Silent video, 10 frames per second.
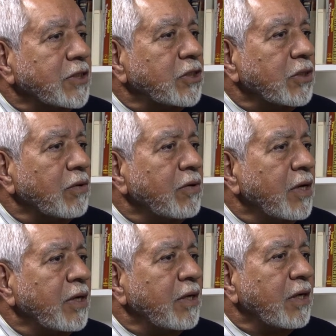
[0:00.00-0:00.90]
So
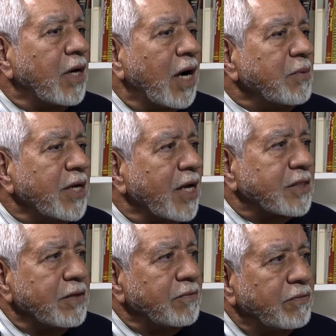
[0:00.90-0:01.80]
I'm not
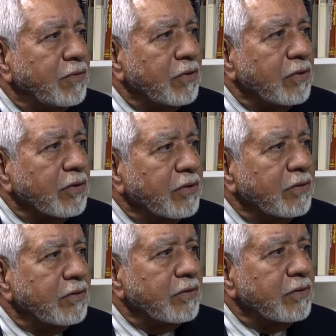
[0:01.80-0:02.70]
asking for
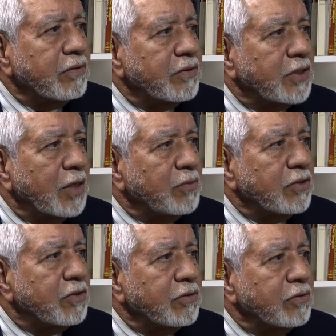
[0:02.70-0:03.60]

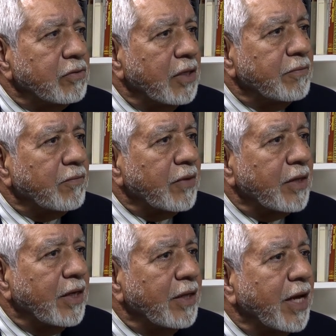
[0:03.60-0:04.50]
someone to
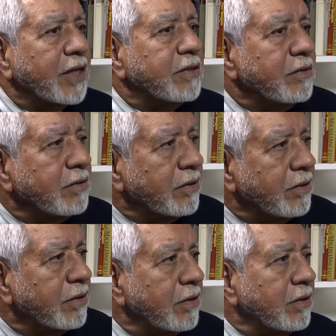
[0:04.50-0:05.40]
elect
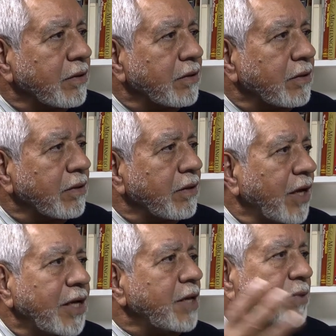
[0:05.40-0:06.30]

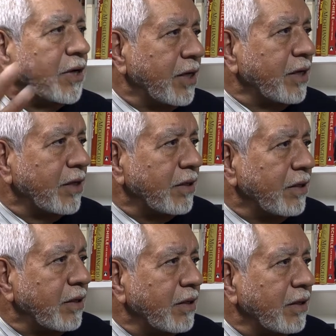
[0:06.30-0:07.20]
anybody.
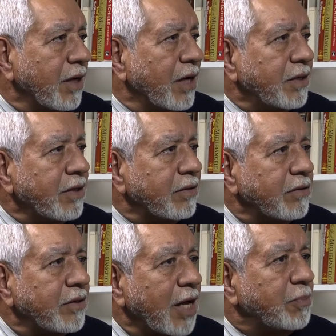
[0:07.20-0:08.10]
I think
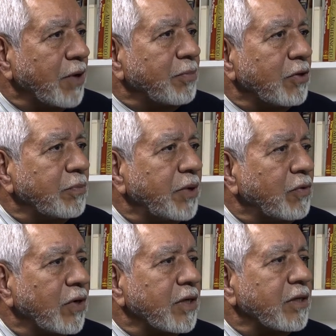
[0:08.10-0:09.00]
that probably would be
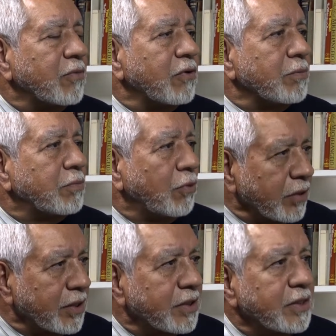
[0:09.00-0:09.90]
one of the more
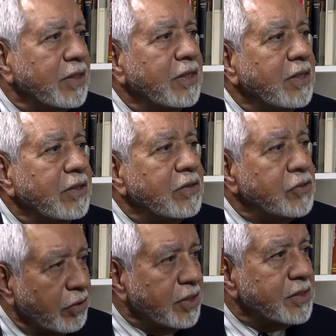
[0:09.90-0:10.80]
important
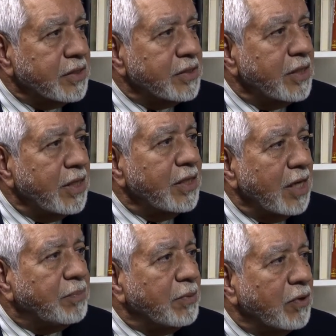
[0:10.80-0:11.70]
choices
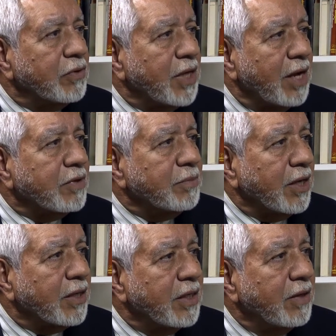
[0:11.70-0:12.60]
that people would have to
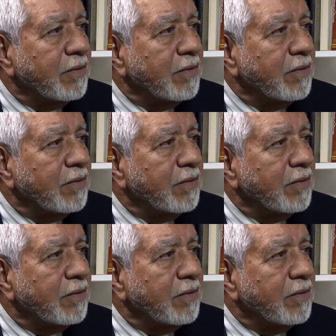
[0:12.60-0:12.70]
make,